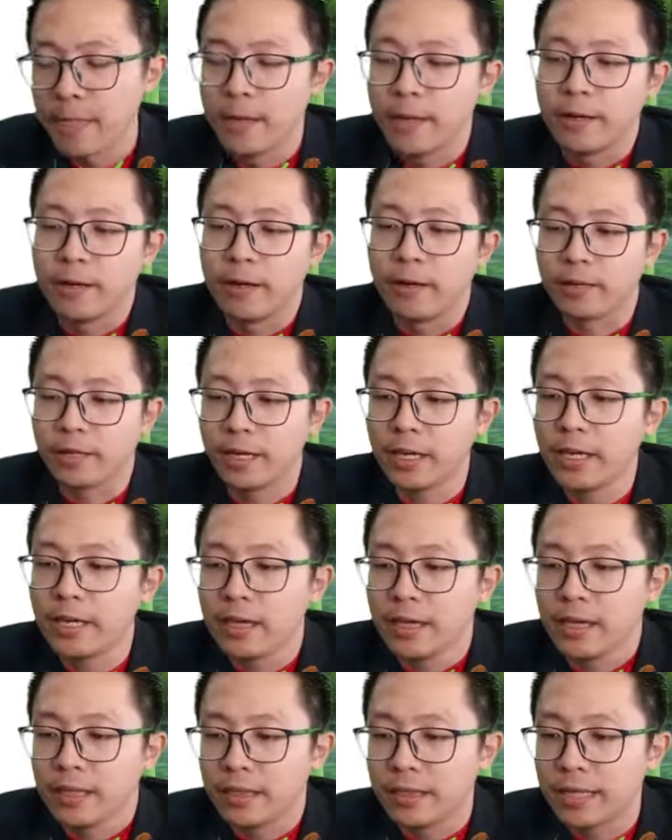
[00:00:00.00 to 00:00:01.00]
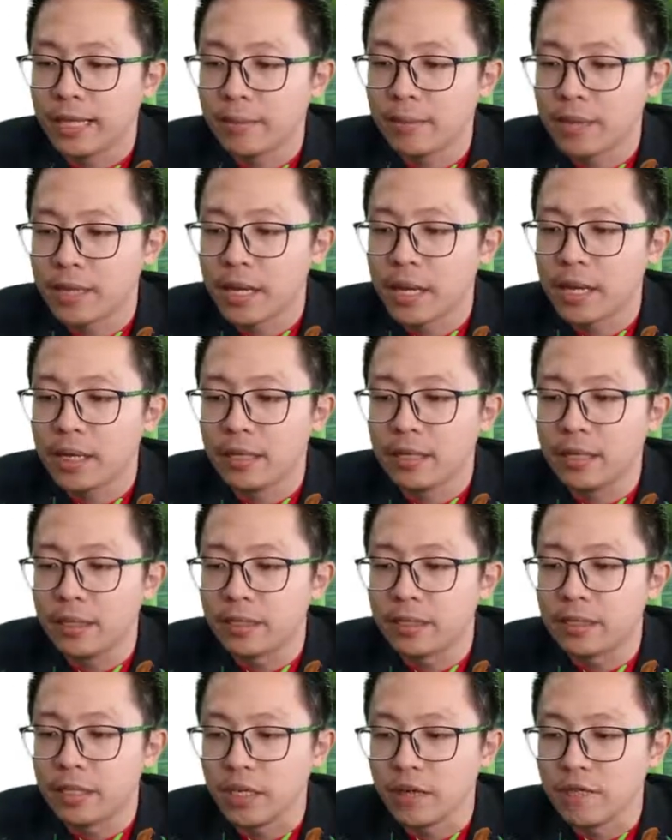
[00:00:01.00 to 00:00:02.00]
okay, lambda
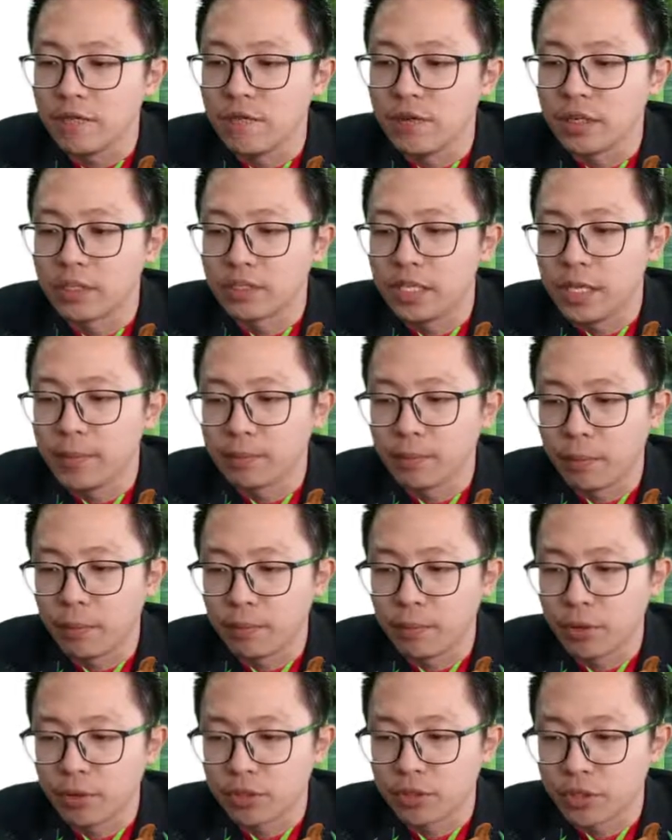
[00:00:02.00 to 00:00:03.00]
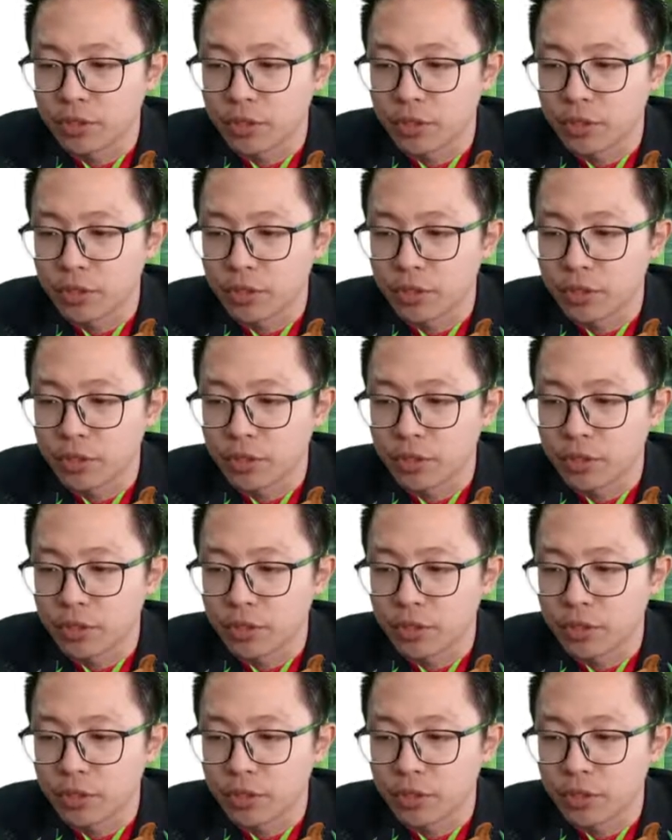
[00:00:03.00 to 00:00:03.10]
is inversely proportional